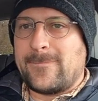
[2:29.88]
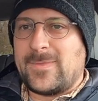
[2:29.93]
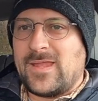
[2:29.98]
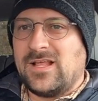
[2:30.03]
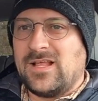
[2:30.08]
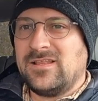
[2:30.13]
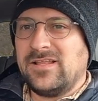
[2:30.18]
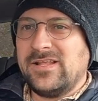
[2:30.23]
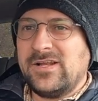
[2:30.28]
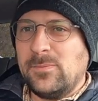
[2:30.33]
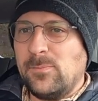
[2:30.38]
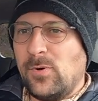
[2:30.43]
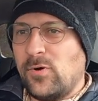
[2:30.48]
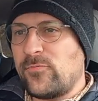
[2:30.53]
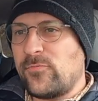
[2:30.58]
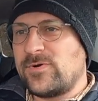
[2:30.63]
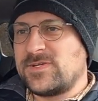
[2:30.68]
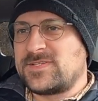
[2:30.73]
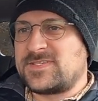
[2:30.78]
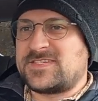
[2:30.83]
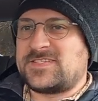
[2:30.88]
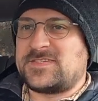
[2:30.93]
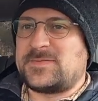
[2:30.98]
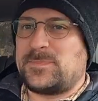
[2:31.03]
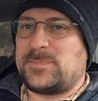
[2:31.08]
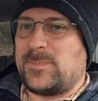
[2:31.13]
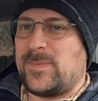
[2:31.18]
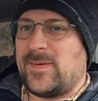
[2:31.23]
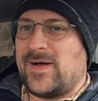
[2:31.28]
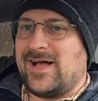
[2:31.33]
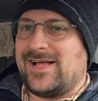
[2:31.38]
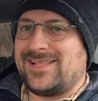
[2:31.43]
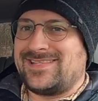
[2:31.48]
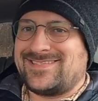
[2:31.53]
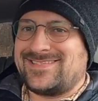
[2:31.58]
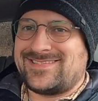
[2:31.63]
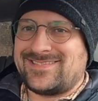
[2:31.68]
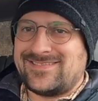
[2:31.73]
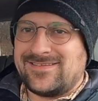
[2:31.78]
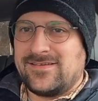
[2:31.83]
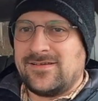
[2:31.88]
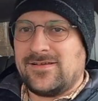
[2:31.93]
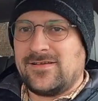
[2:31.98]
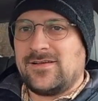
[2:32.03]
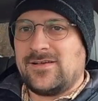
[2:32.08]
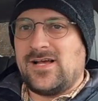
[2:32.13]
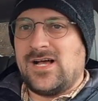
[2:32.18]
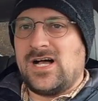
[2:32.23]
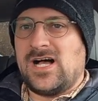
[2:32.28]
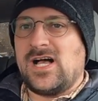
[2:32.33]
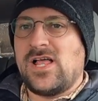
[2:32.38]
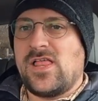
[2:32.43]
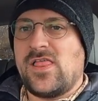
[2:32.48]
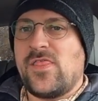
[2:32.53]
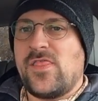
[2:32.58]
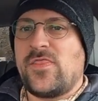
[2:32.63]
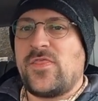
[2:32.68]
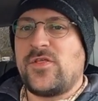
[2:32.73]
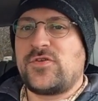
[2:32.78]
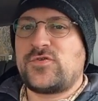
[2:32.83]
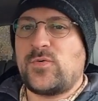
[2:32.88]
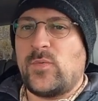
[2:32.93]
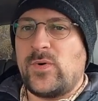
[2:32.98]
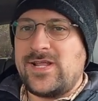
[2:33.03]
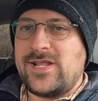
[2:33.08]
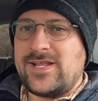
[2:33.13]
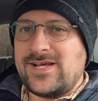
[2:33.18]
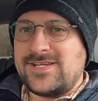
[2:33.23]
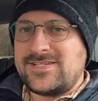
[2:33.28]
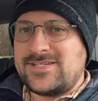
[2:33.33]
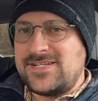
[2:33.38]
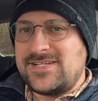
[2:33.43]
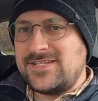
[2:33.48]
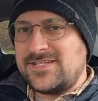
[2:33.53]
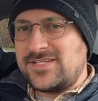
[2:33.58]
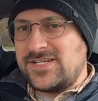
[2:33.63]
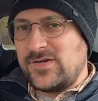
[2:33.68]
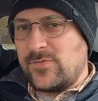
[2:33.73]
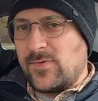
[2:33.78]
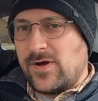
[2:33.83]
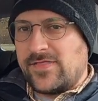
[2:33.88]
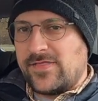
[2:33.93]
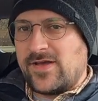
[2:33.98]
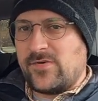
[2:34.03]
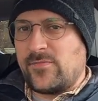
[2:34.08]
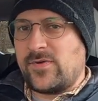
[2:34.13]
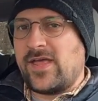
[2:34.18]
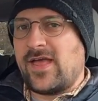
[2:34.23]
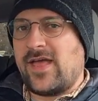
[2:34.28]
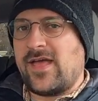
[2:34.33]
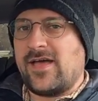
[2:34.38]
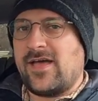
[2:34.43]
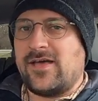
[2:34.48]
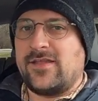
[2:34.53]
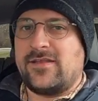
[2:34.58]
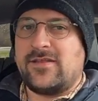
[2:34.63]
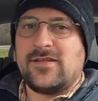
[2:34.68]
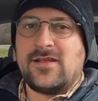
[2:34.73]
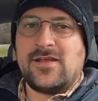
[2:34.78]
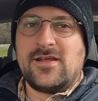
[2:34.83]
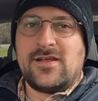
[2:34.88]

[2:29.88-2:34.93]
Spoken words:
little more response. The 2019 Tiguan that we had,